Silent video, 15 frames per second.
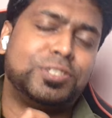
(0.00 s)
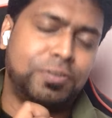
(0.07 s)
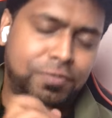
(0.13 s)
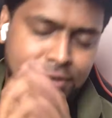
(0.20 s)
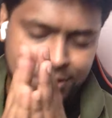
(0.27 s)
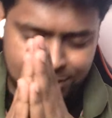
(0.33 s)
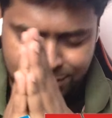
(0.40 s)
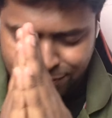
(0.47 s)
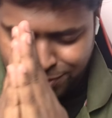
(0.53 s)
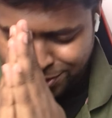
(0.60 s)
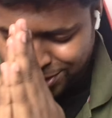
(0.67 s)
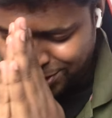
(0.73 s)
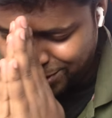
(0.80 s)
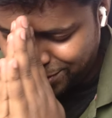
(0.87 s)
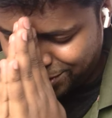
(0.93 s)
So first of
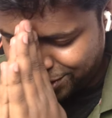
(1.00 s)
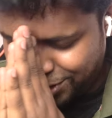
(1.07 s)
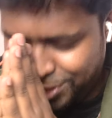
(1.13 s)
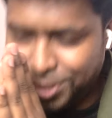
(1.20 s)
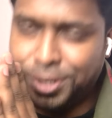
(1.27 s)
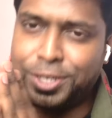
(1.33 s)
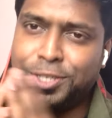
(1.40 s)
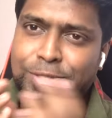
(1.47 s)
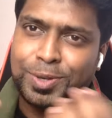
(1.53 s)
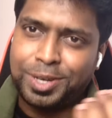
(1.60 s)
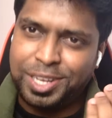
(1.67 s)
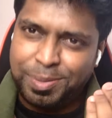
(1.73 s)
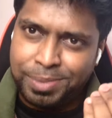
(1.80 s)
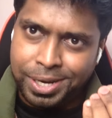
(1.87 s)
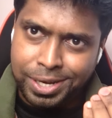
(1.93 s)
all,
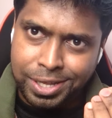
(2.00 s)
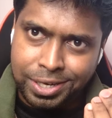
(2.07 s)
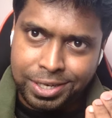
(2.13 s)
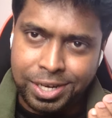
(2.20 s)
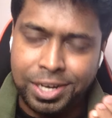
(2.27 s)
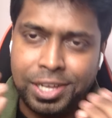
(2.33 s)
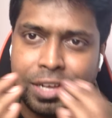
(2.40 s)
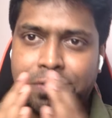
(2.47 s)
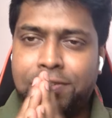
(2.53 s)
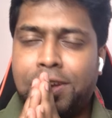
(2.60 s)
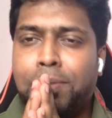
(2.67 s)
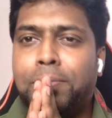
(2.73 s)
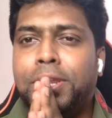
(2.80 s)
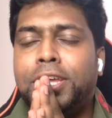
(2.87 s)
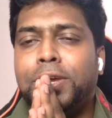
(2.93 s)
sorry my dear Kandiga
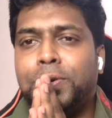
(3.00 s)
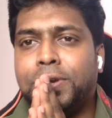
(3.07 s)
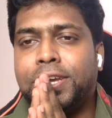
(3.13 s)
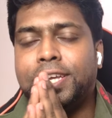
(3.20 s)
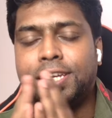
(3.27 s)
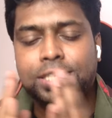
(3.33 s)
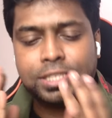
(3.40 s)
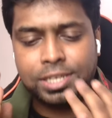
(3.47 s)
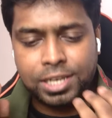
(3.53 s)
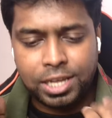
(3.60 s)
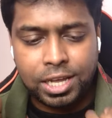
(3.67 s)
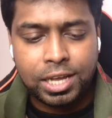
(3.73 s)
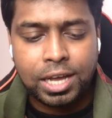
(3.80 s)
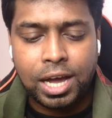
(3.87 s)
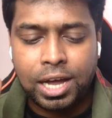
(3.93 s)
family. Okay, yesterday
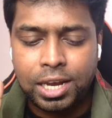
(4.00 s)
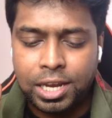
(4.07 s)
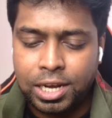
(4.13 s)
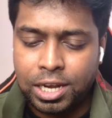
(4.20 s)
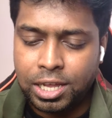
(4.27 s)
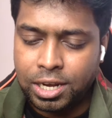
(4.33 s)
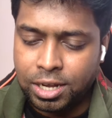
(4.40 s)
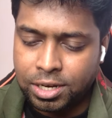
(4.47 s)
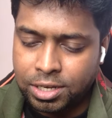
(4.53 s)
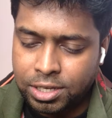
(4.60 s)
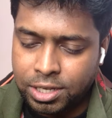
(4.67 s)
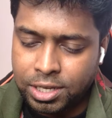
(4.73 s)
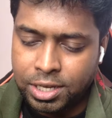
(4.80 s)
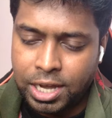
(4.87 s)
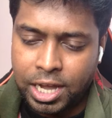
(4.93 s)

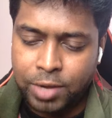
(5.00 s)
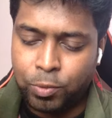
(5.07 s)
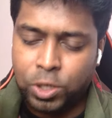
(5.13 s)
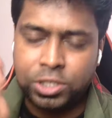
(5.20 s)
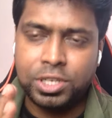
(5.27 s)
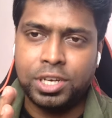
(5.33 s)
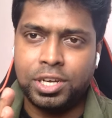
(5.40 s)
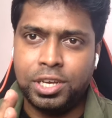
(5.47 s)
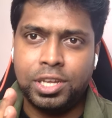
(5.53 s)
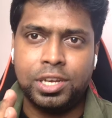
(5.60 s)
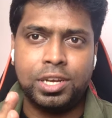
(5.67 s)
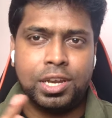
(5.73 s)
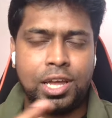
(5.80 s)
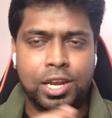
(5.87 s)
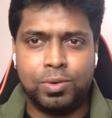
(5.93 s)
I watched
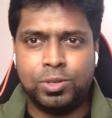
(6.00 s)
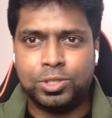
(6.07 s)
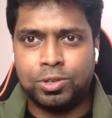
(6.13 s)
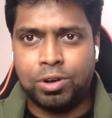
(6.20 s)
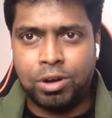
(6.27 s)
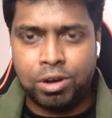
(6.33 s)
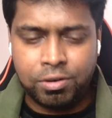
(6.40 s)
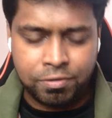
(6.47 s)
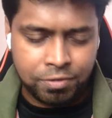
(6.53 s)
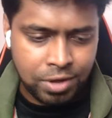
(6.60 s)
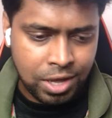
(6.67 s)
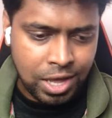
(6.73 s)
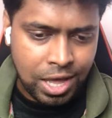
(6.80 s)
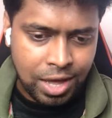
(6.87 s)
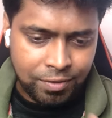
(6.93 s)
Indian and I was off.
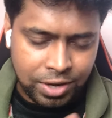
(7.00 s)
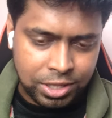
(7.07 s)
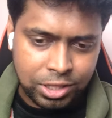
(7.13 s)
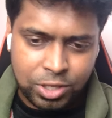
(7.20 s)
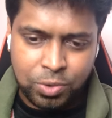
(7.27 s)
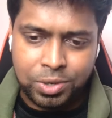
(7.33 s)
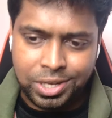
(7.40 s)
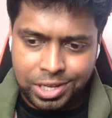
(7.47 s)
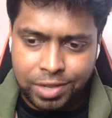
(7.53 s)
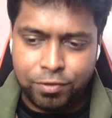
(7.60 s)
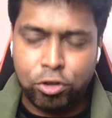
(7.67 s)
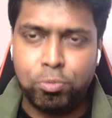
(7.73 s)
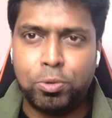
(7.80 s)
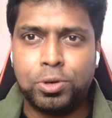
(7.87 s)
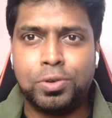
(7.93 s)
On the one
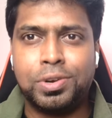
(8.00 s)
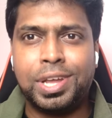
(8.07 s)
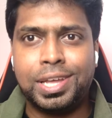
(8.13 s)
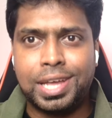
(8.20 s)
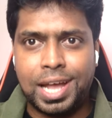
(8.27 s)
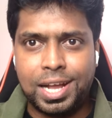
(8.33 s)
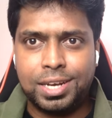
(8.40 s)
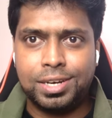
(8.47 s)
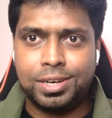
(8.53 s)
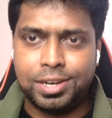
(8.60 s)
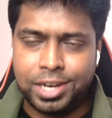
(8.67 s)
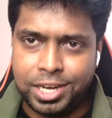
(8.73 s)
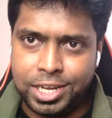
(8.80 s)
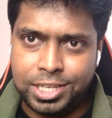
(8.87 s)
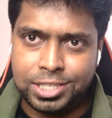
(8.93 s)
review I had a
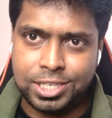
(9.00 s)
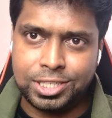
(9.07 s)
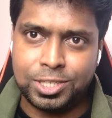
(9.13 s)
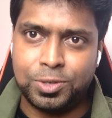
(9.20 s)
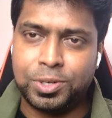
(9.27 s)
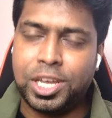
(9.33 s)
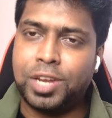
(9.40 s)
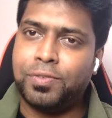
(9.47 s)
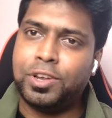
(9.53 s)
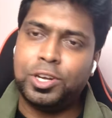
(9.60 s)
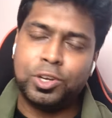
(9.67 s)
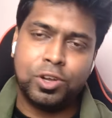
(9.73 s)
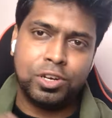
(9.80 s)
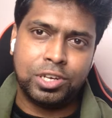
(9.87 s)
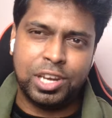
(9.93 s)
training session. Okay, it
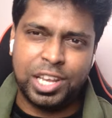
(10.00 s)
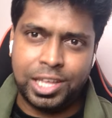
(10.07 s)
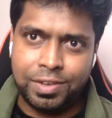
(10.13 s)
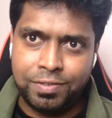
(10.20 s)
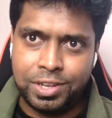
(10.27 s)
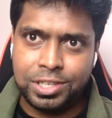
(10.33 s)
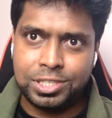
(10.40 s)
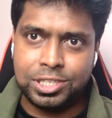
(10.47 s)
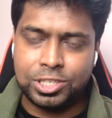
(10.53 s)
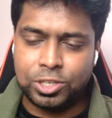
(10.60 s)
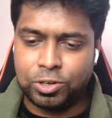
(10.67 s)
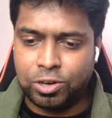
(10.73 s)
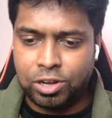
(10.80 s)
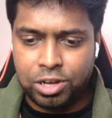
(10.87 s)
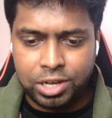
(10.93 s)
went on till evening 6
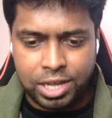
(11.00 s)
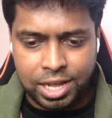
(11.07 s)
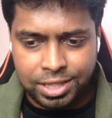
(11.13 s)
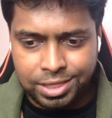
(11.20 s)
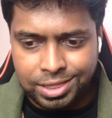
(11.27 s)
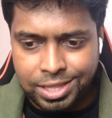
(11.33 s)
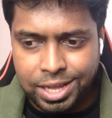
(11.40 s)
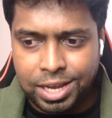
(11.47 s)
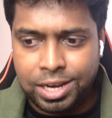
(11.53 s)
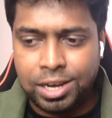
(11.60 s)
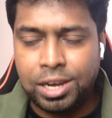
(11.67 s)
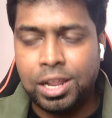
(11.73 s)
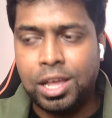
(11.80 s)
o'clock, and then